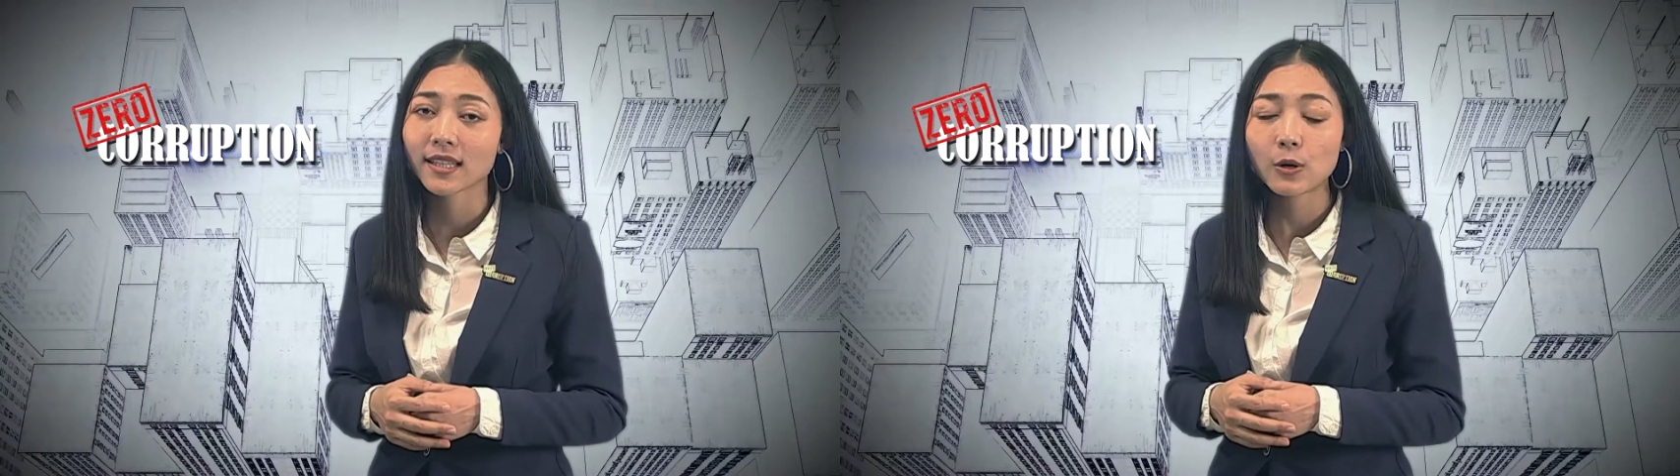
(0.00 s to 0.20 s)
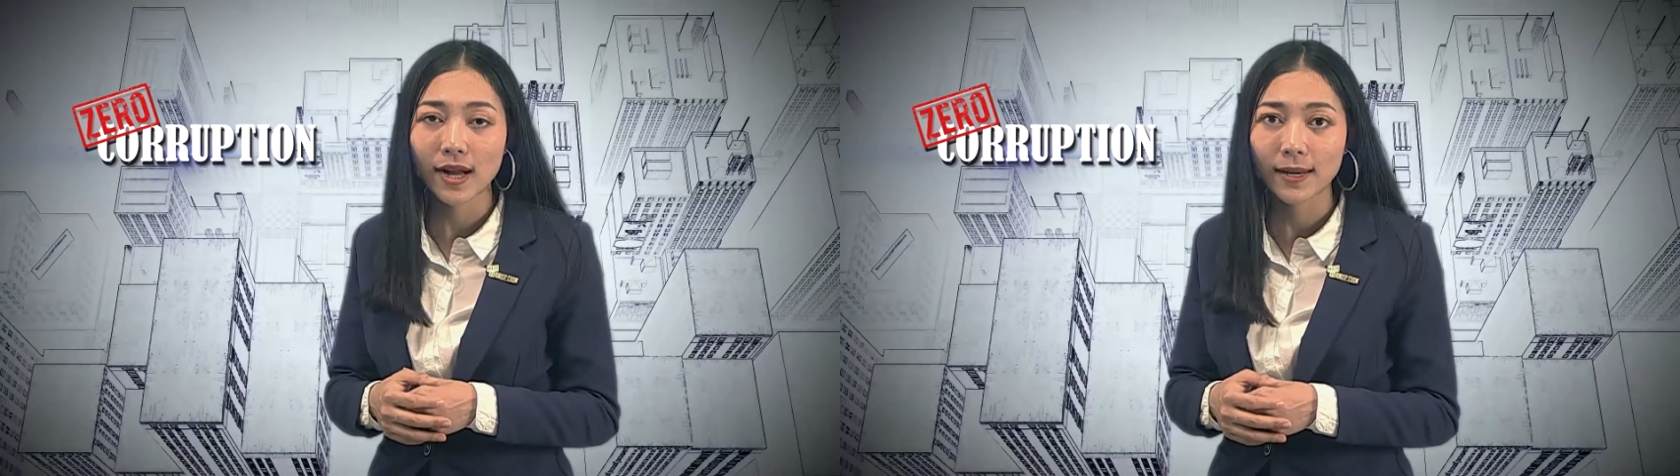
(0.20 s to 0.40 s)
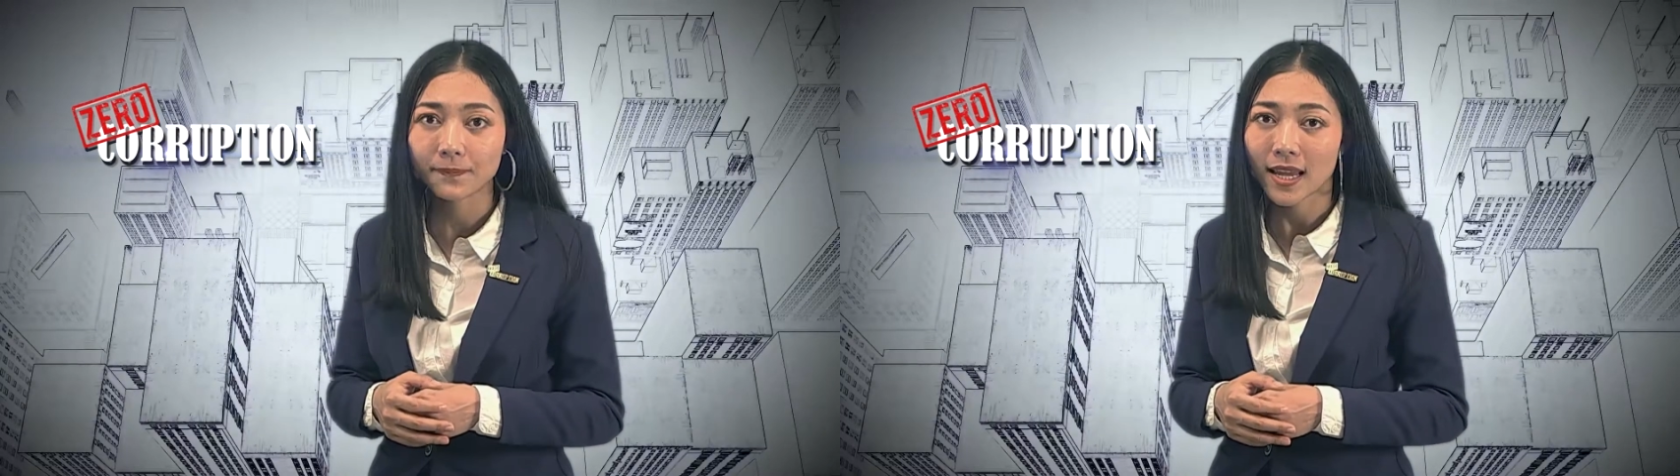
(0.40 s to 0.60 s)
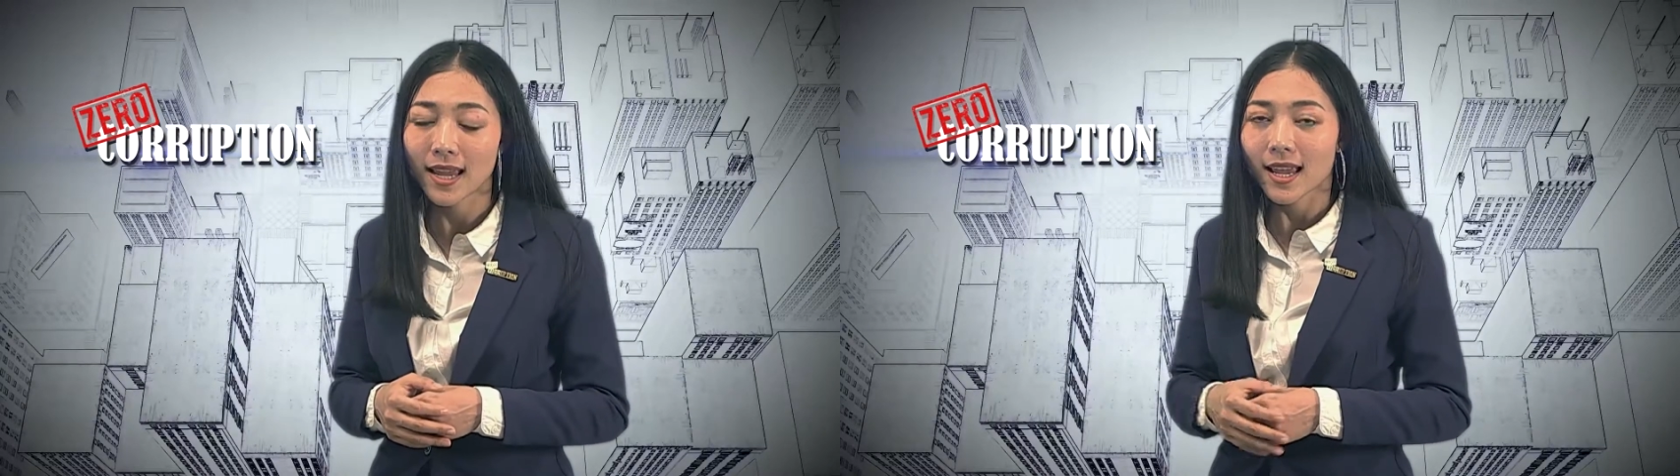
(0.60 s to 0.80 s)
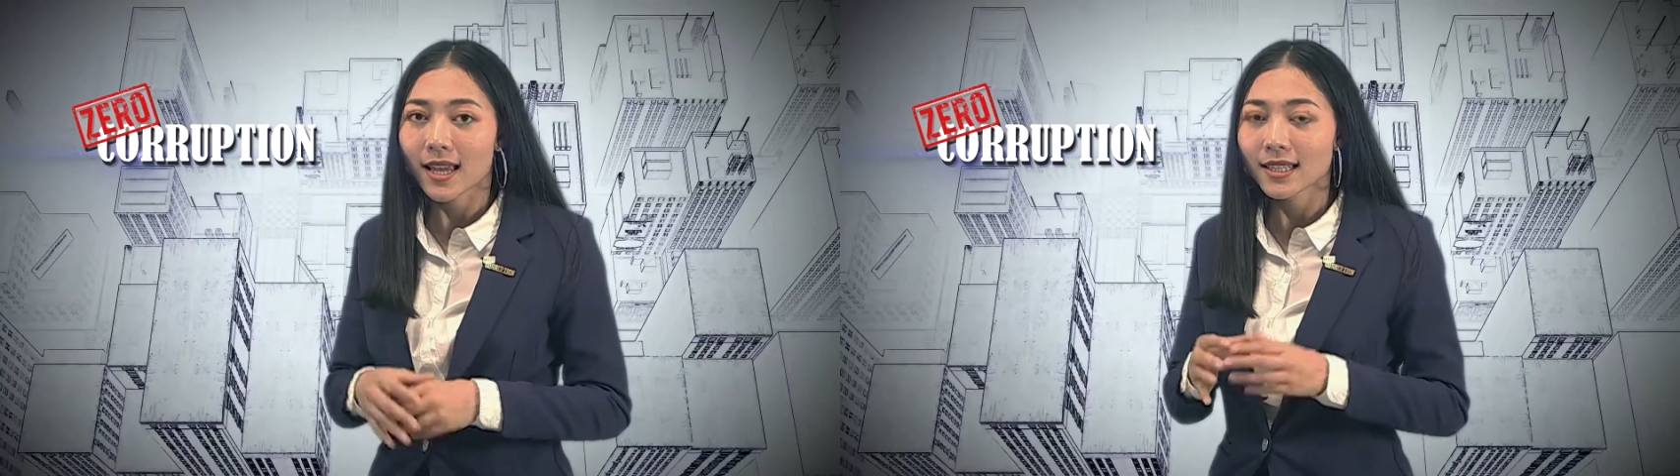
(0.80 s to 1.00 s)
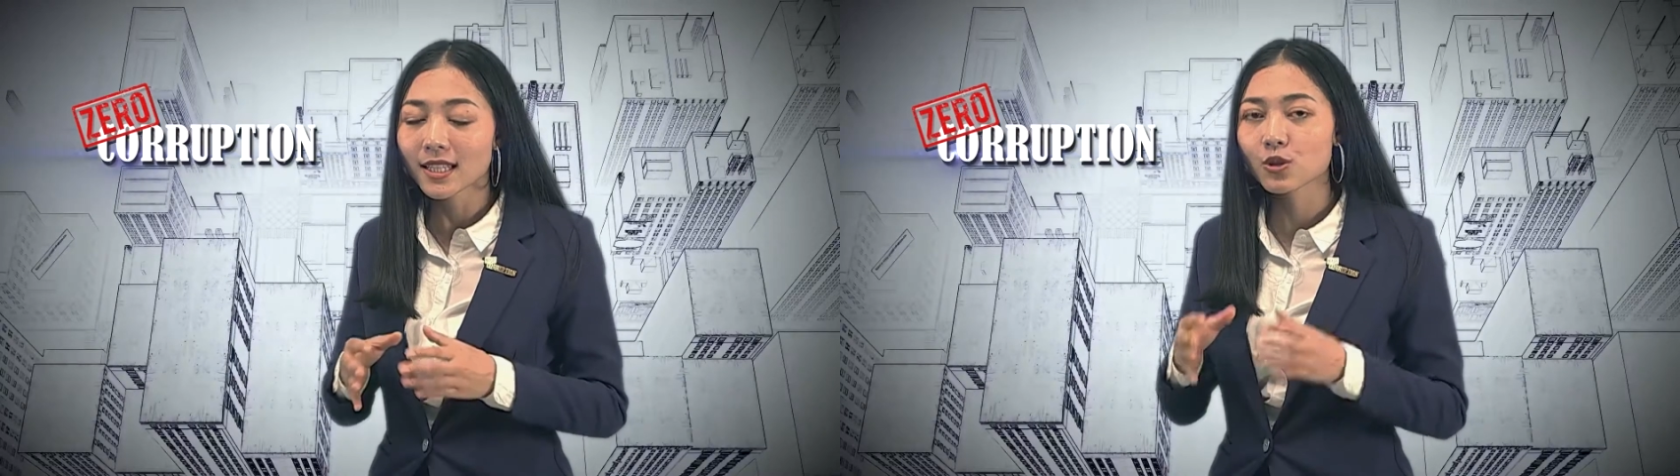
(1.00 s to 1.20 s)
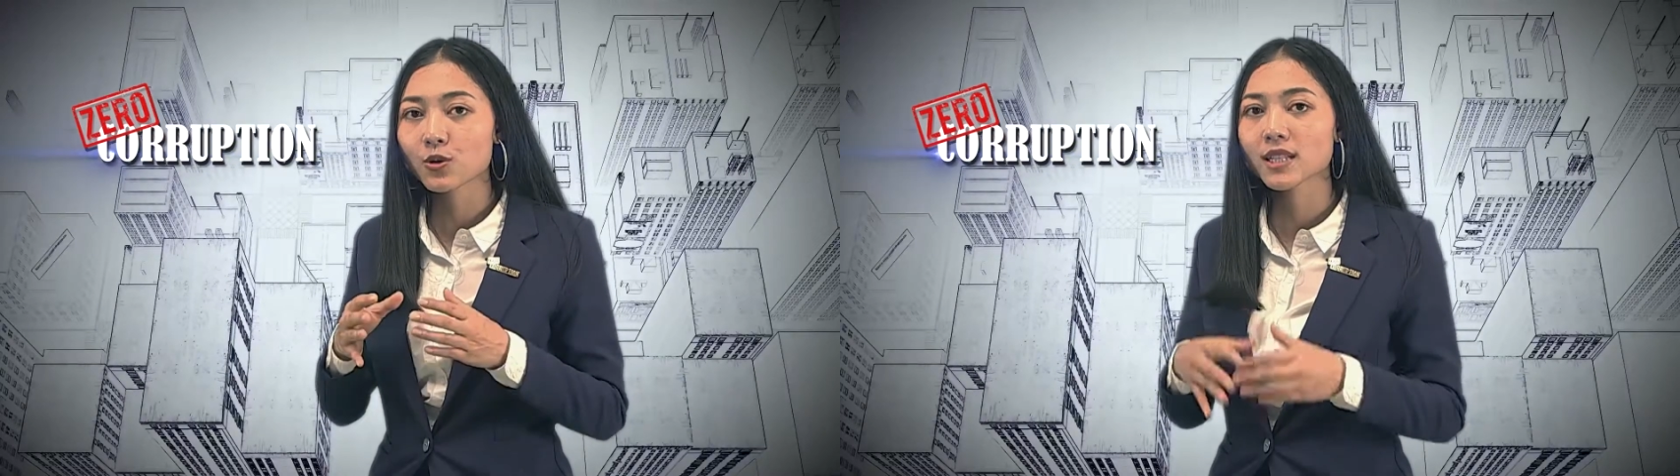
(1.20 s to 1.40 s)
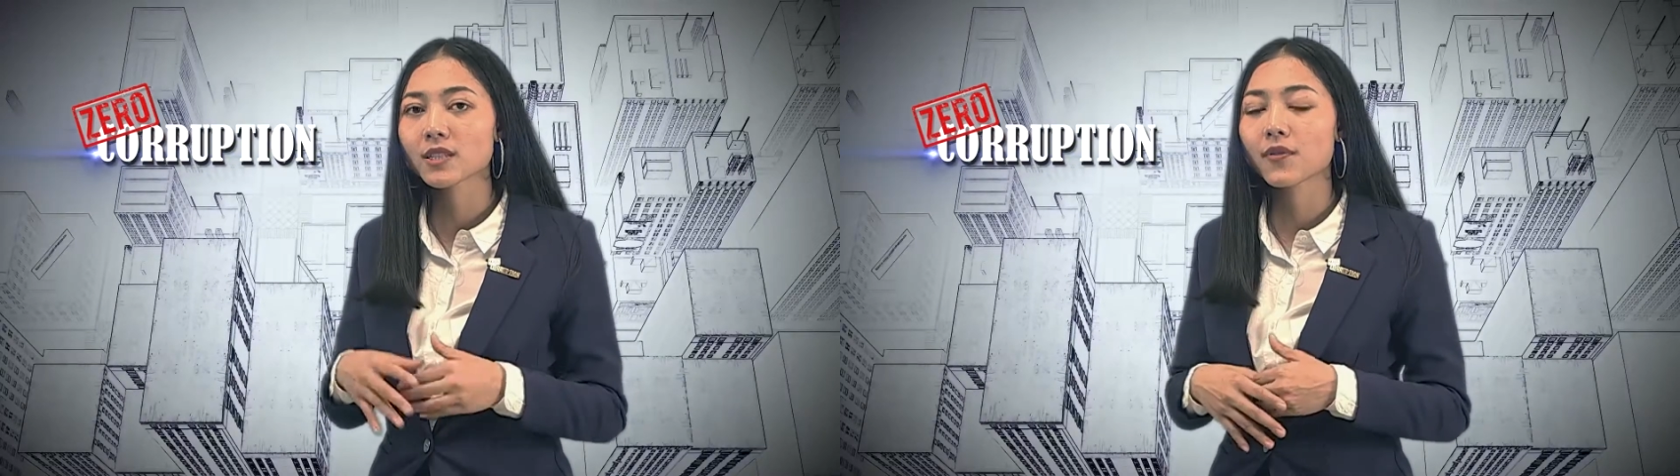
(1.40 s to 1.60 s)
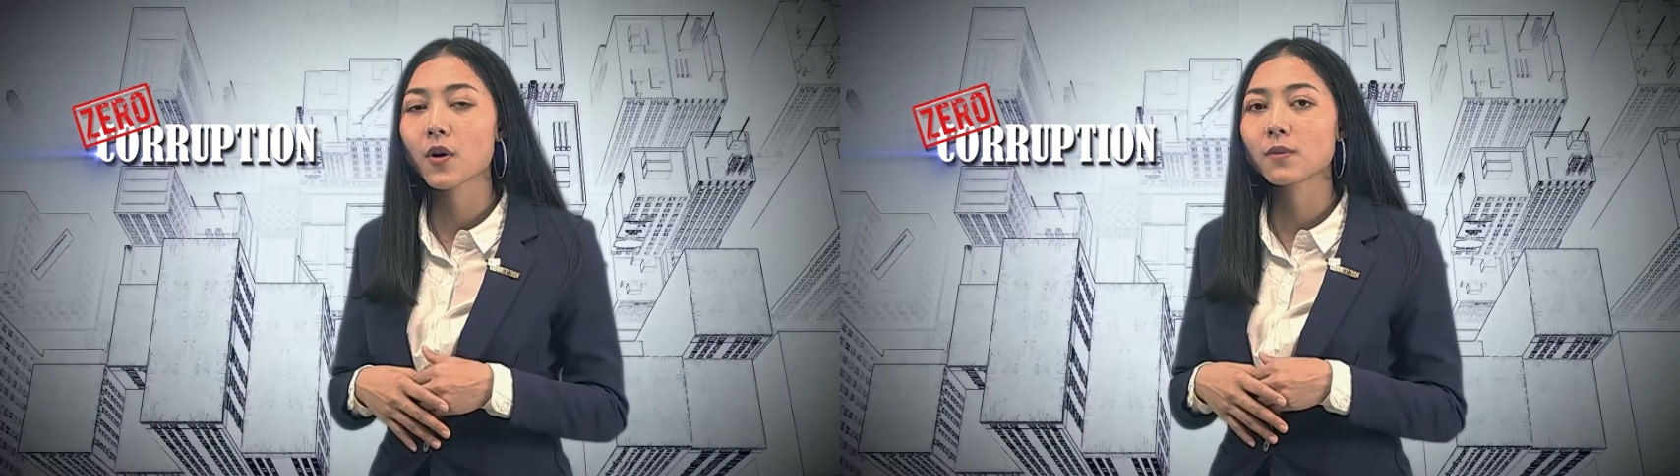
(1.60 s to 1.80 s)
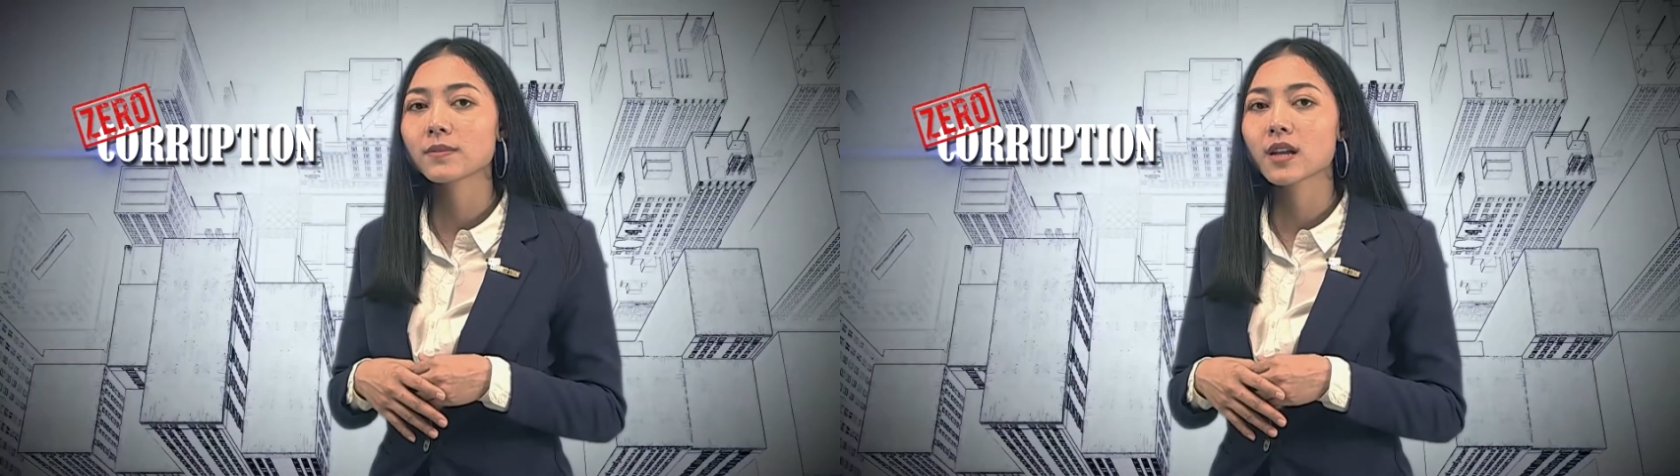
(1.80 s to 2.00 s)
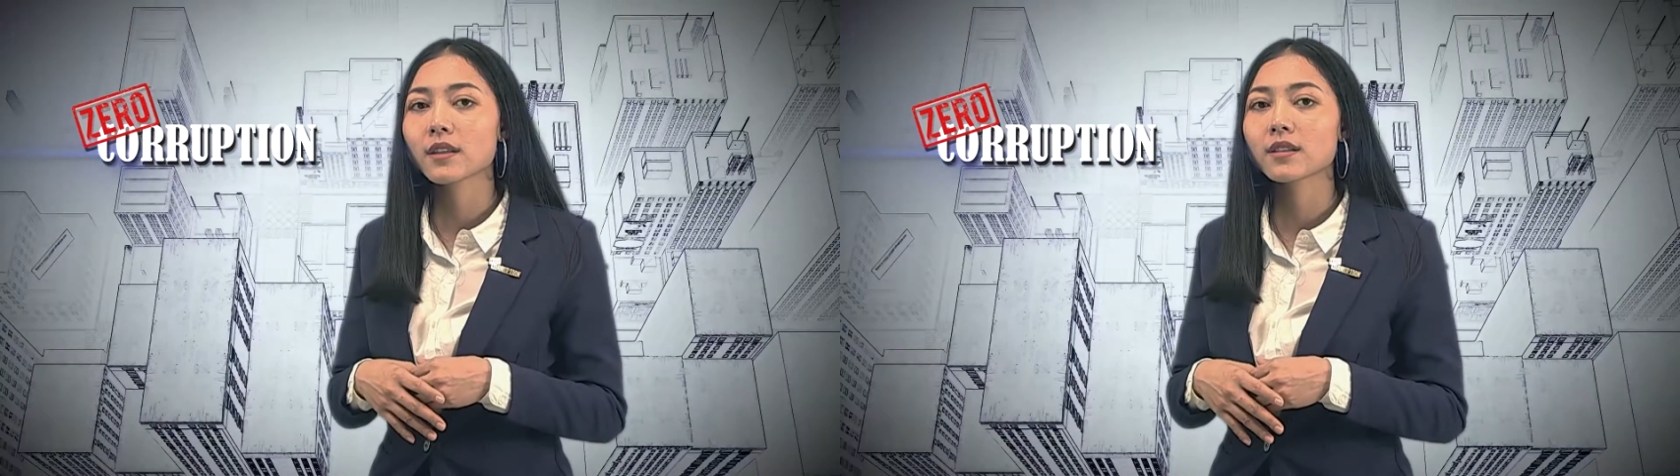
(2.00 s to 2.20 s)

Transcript: 2021, this transforms